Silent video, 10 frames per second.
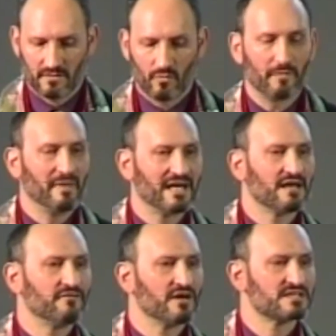What
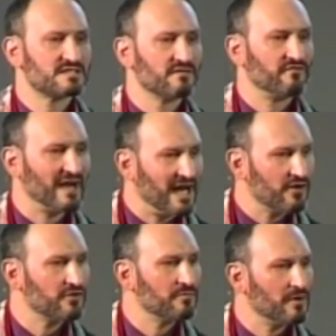many of us
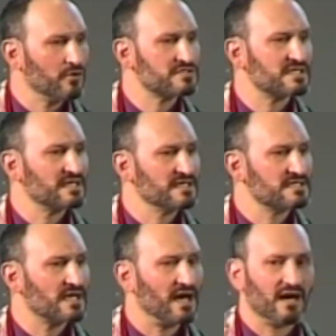value most
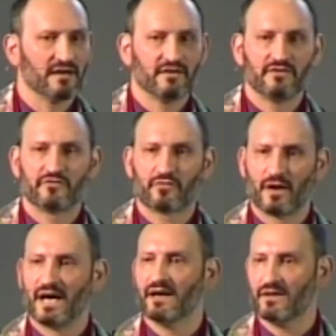is on
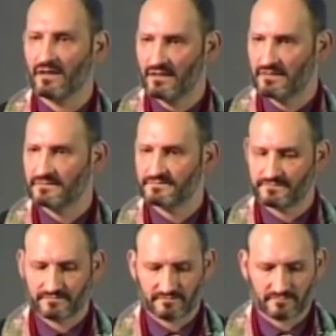trial.
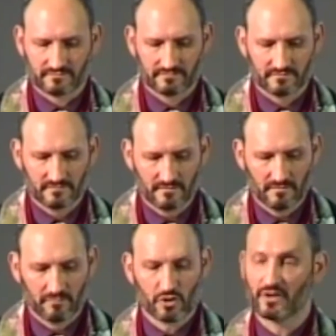
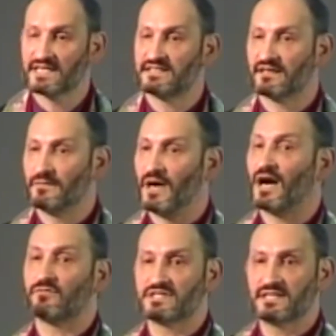Pluralistic
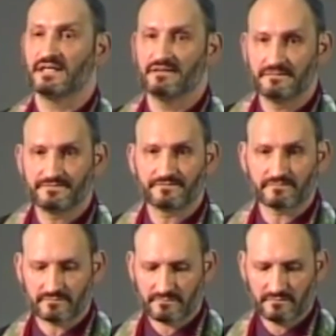democracy,
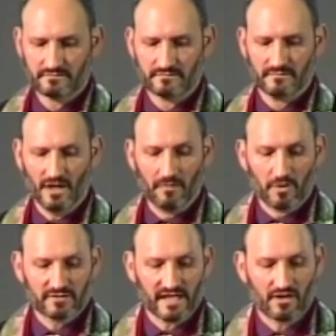
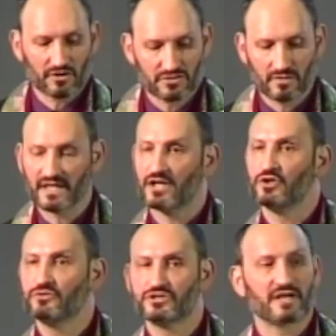multicultural
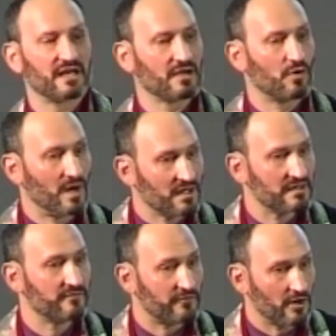inclusion and
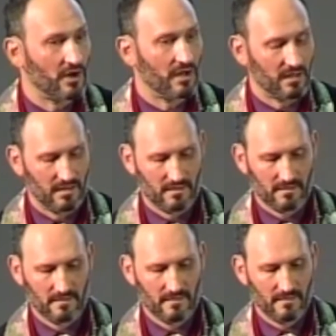equality for all,
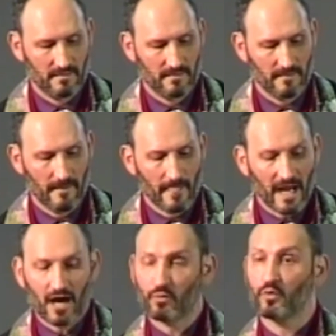
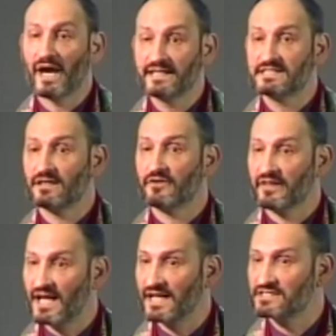our rights under
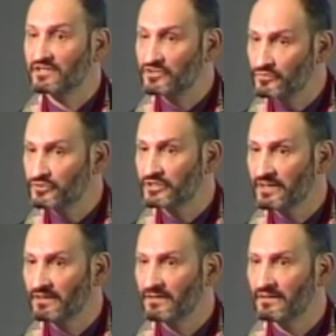the
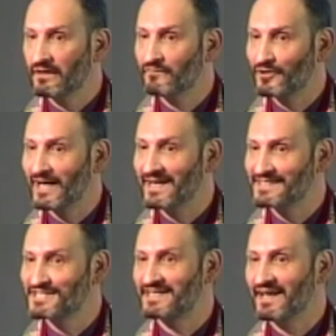Constitution of the
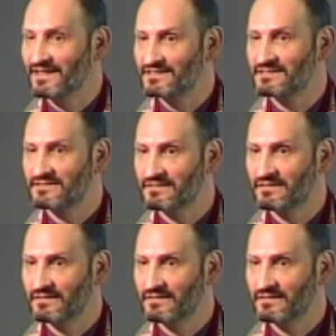United States,